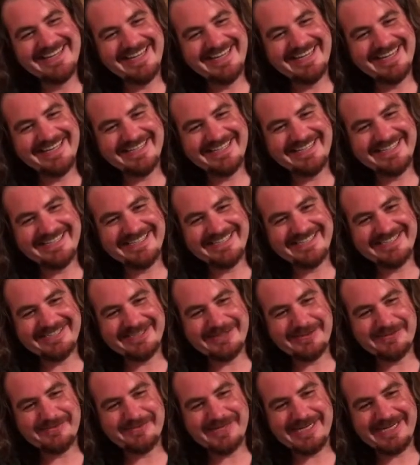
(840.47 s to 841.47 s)

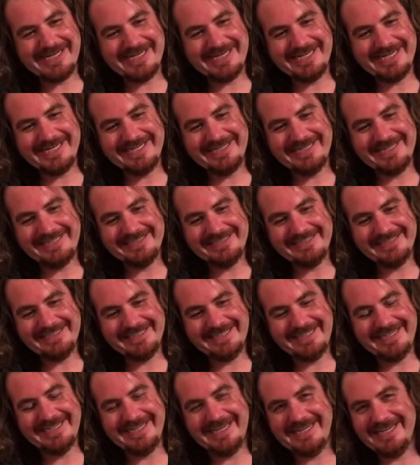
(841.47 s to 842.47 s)
oh my,
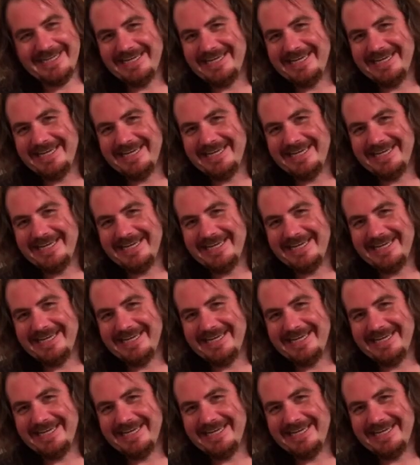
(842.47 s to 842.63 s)
and I